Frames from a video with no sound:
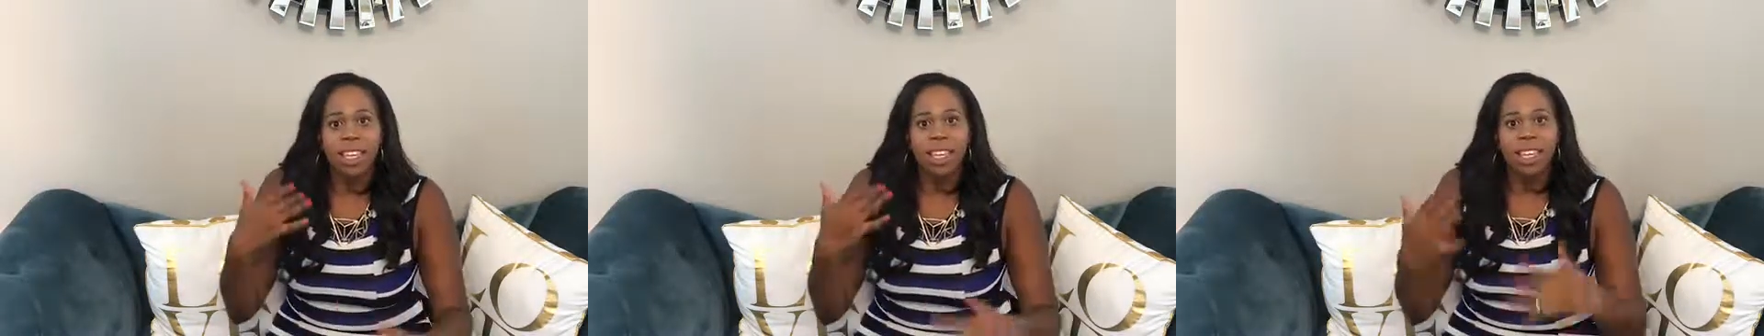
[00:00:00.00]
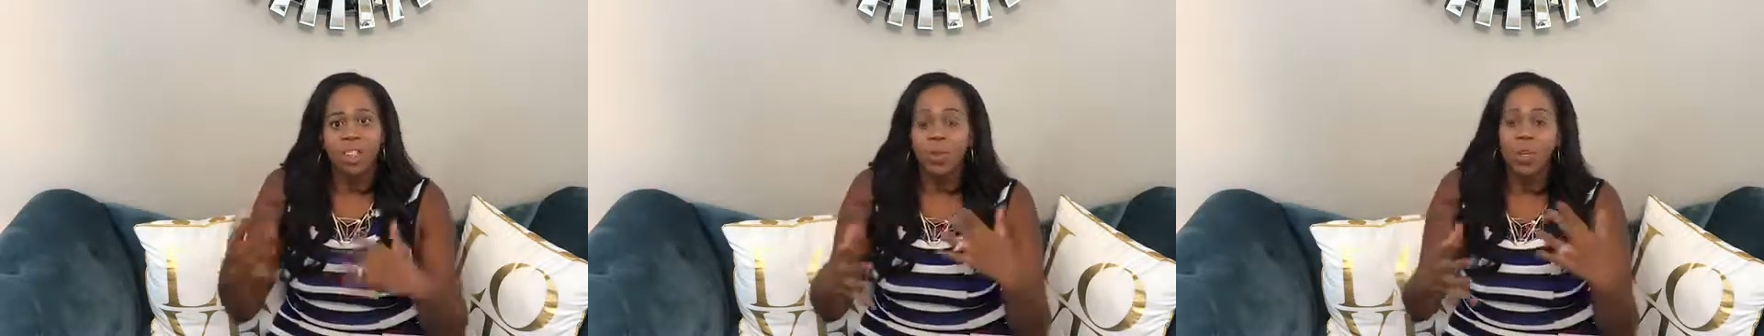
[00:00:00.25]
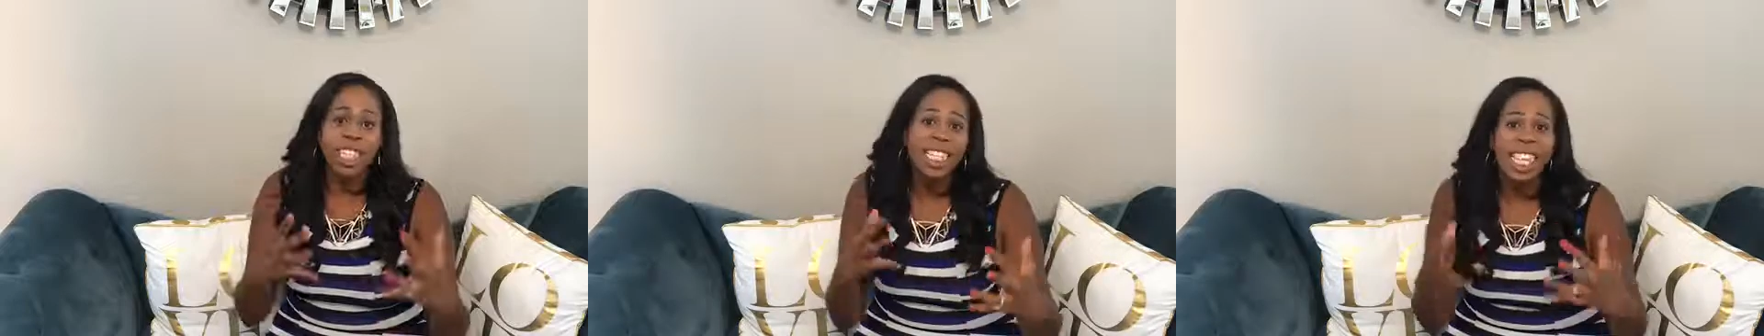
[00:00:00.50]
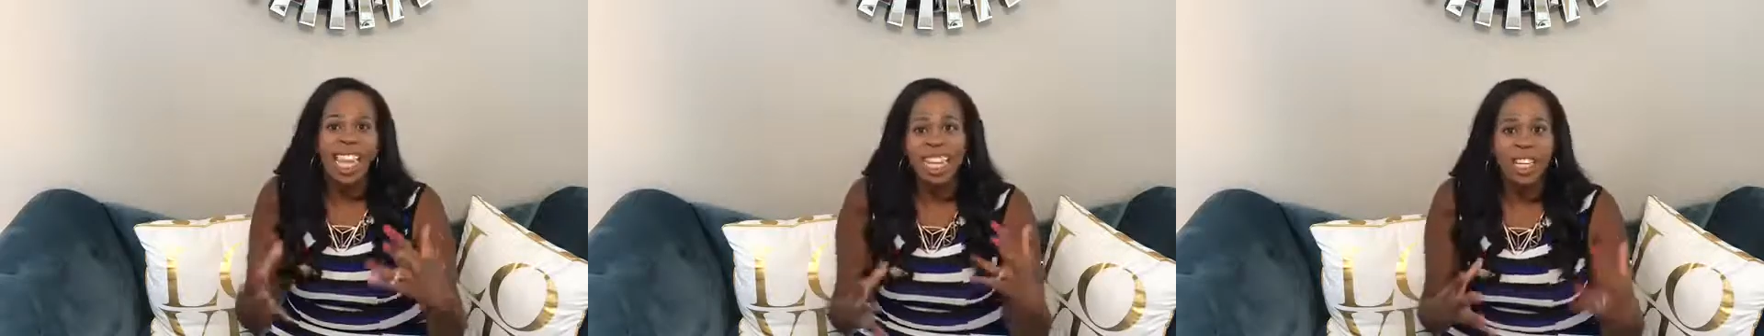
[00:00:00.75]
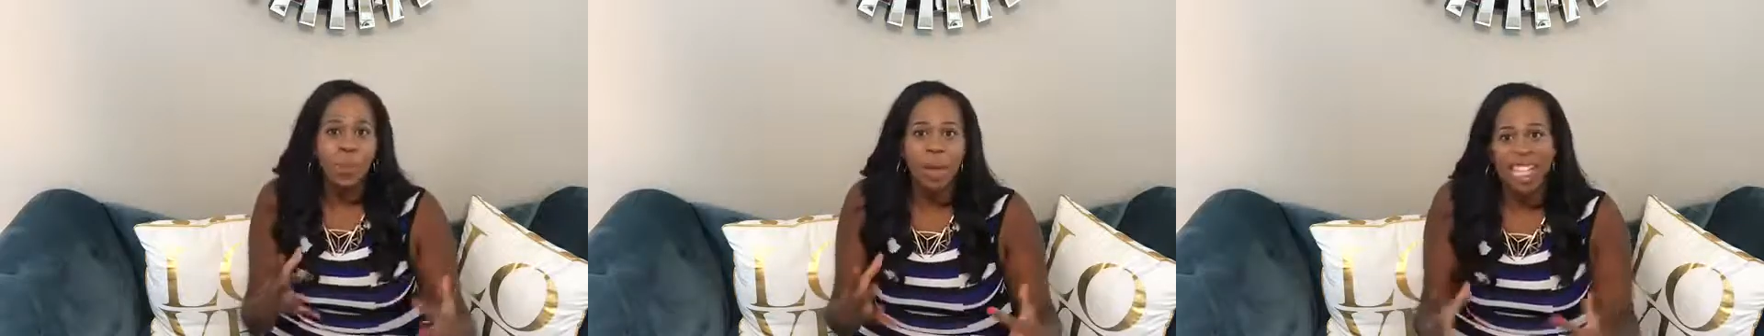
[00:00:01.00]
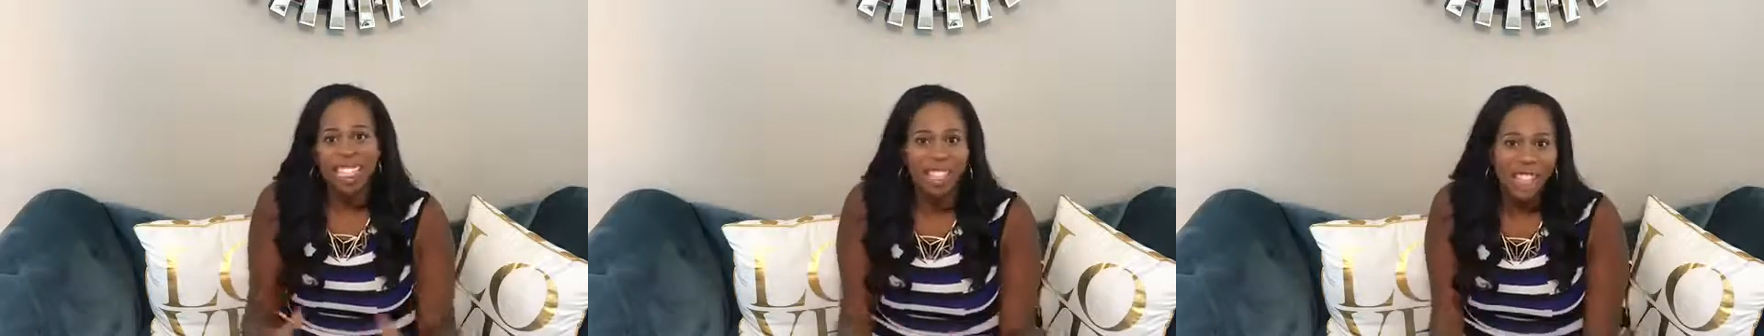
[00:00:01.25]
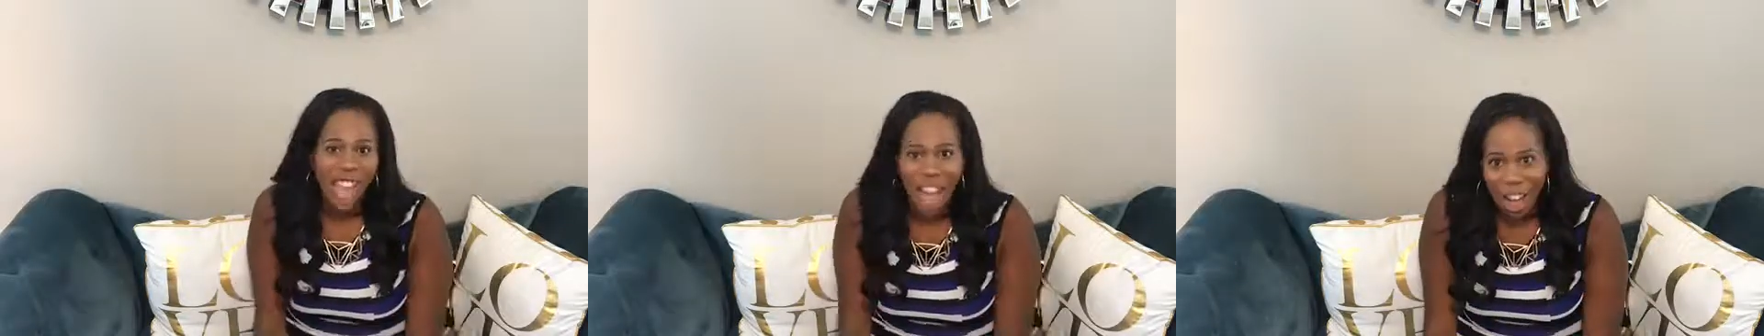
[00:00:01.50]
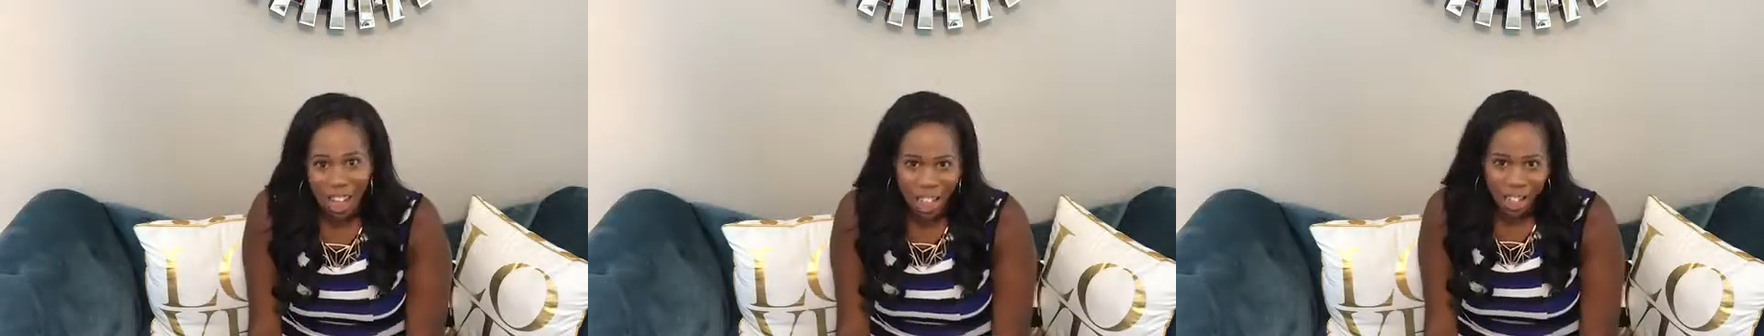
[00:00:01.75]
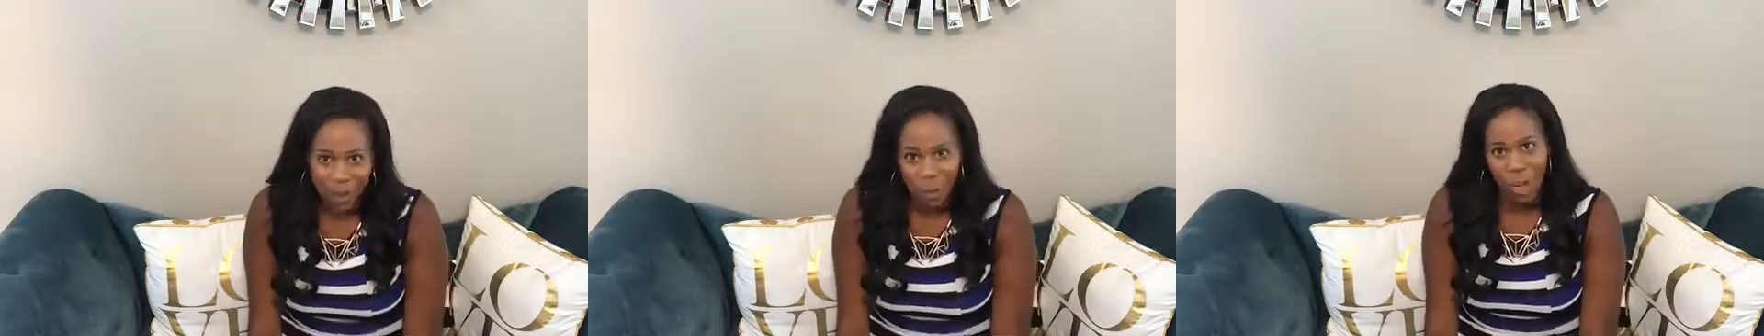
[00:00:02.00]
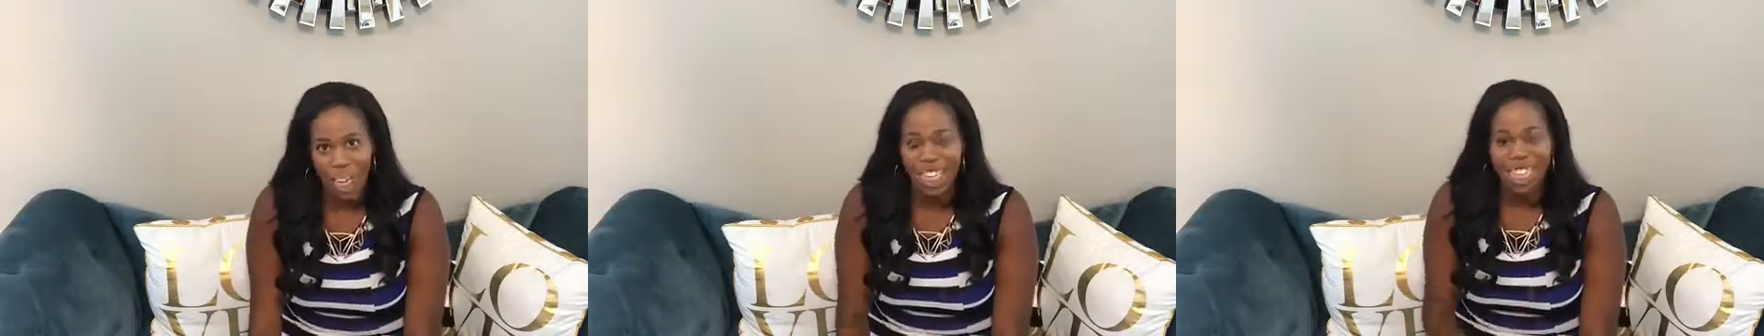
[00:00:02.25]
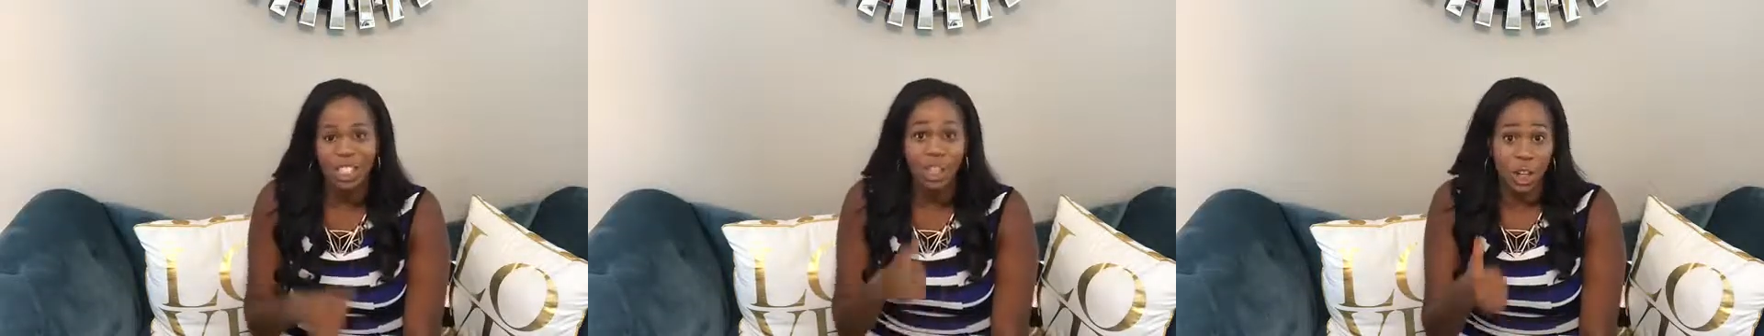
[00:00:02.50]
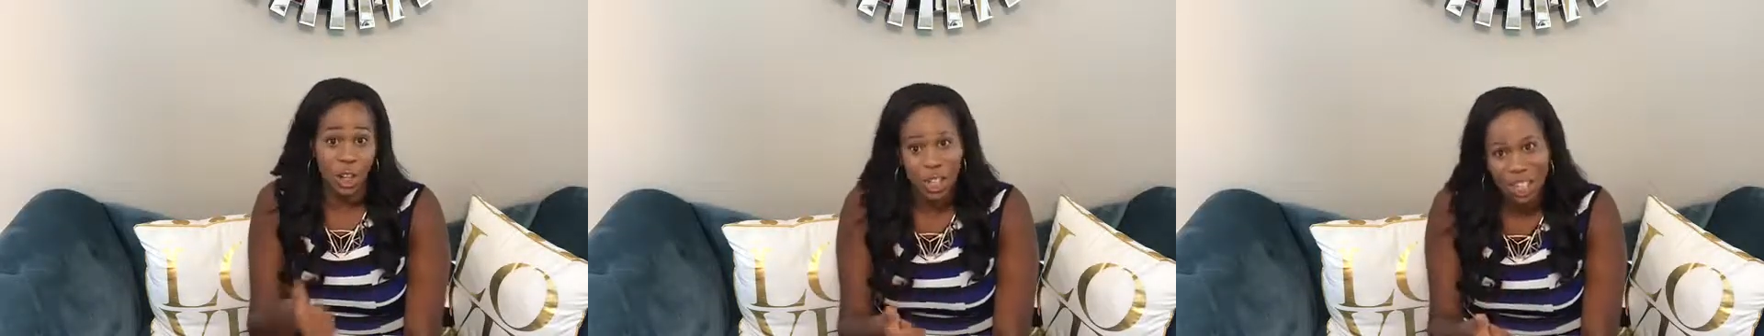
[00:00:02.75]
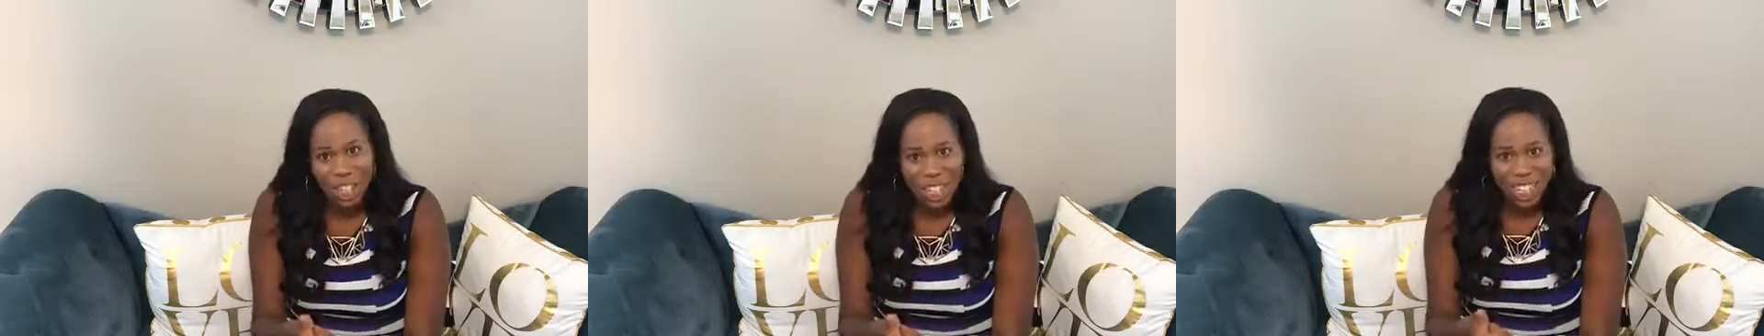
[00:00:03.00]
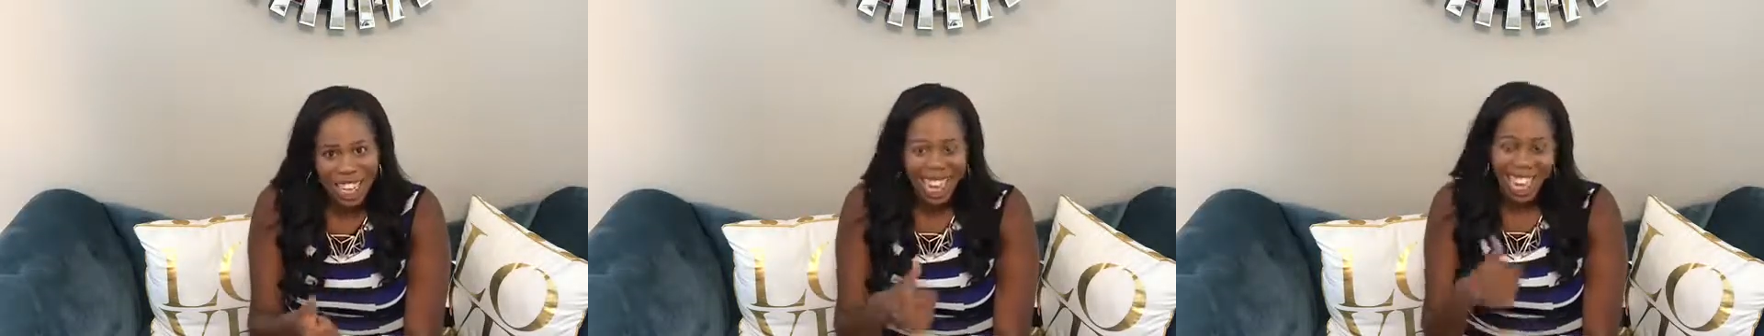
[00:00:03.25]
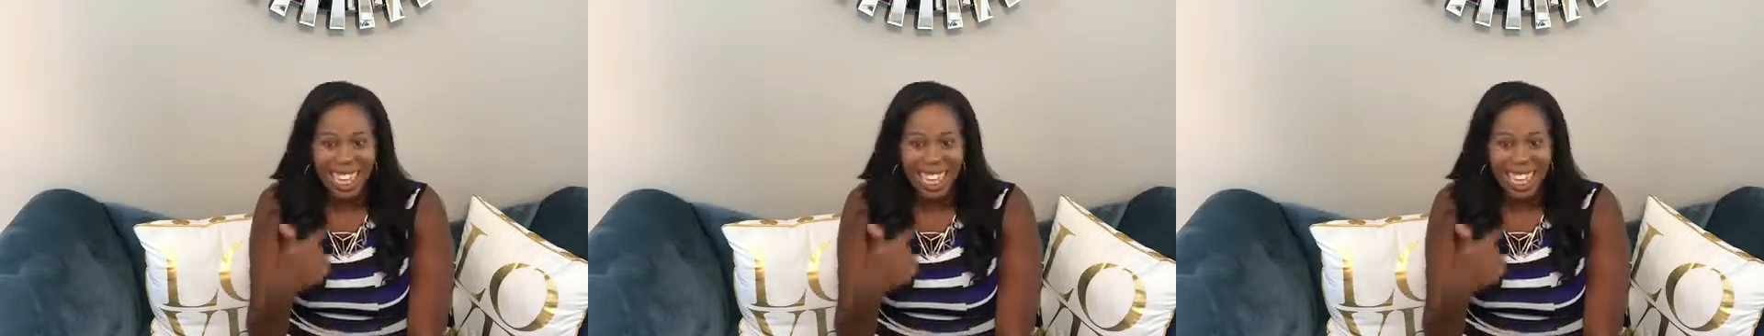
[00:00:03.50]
it's really taking him back to childhood where he's nurtured,